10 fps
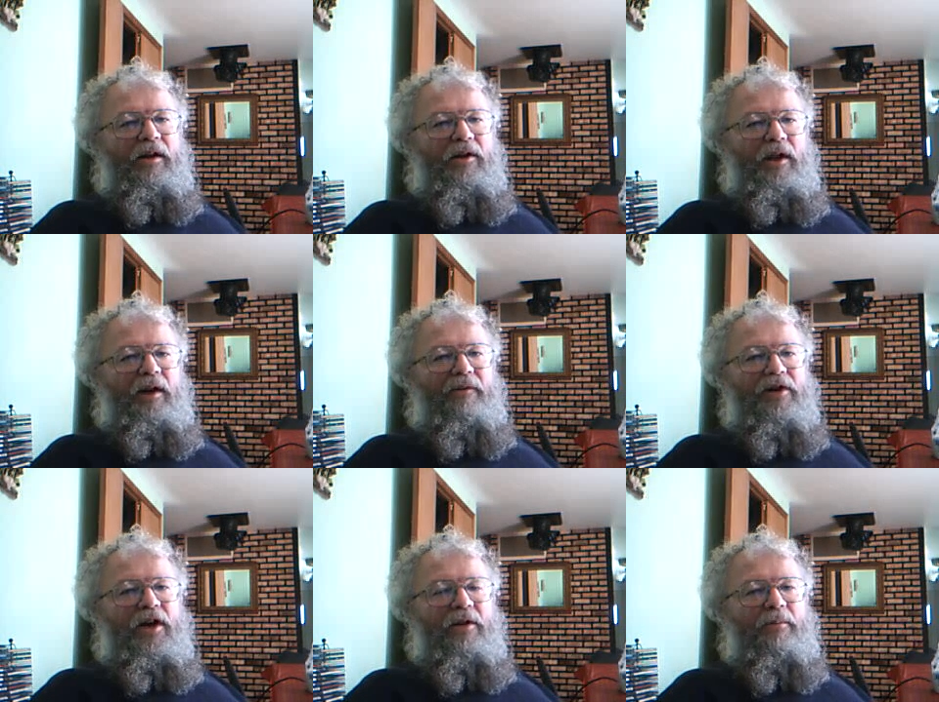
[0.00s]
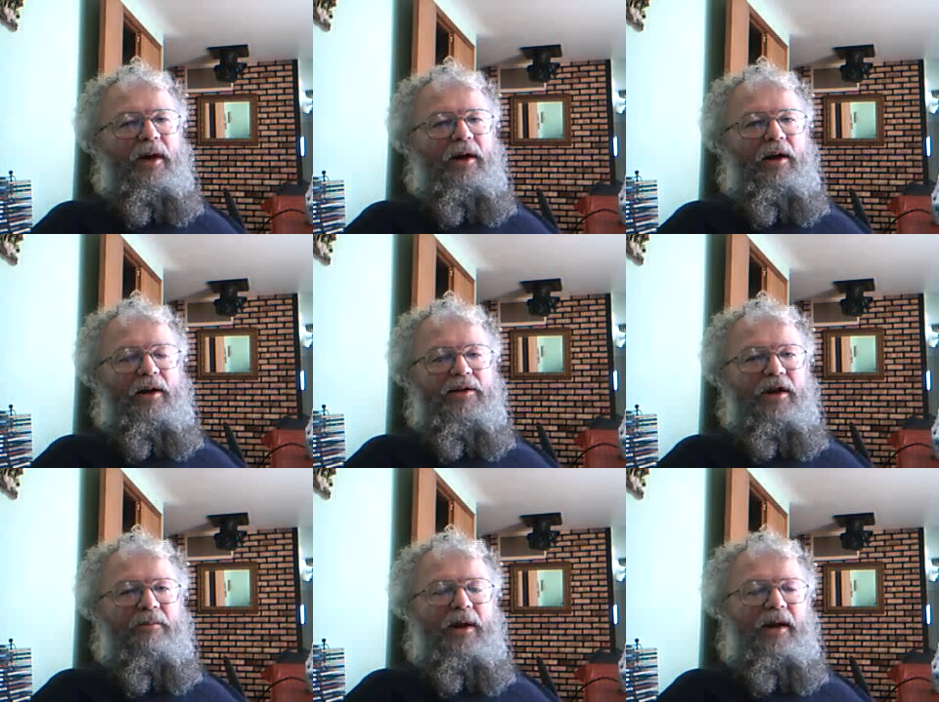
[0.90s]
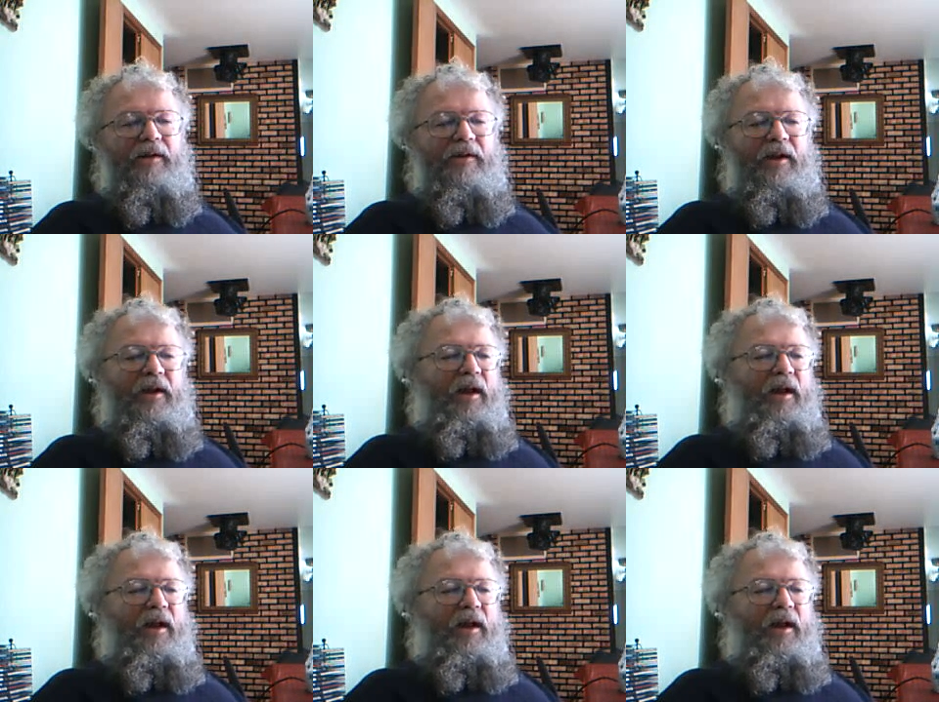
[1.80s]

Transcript: you'll have a checkbox,